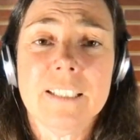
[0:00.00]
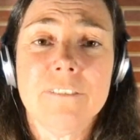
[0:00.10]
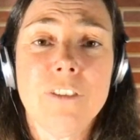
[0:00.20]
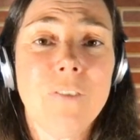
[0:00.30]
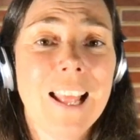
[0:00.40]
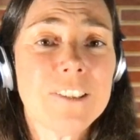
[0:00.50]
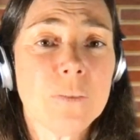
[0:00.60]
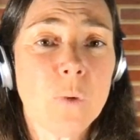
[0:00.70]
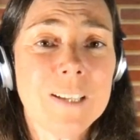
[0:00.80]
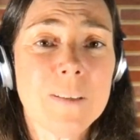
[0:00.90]
reflect
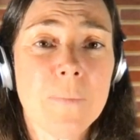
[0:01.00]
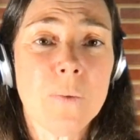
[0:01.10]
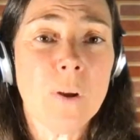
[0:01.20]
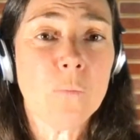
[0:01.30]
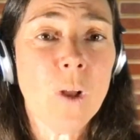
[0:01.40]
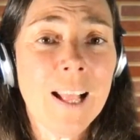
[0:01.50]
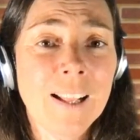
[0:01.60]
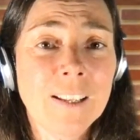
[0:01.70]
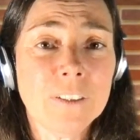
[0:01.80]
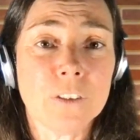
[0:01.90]
on why something went
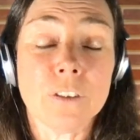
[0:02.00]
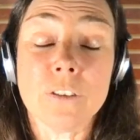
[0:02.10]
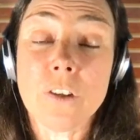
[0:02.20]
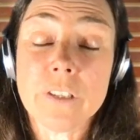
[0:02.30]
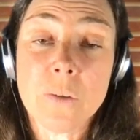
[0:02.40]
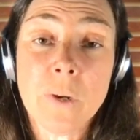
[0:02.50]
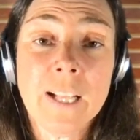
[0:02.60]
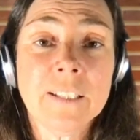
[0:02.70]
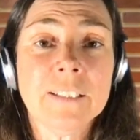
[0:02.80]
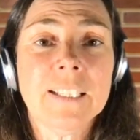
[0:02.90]
well or not so
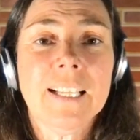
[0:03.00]
well.